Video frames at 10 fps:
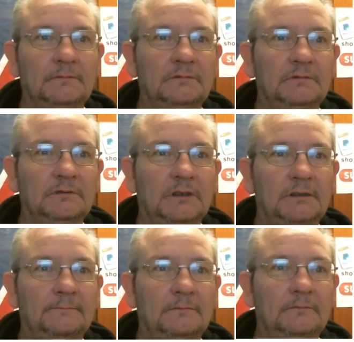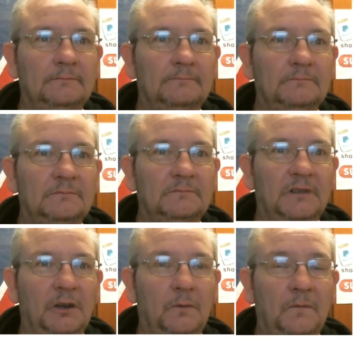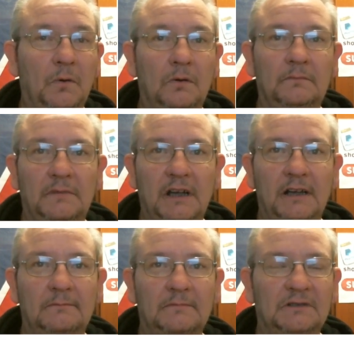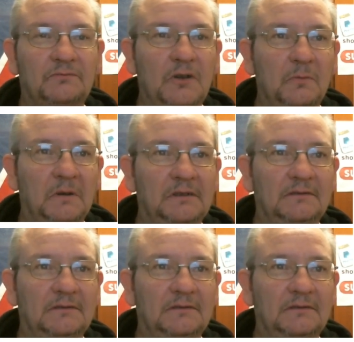Yeah. Hill Fort, yeah, that's Roman.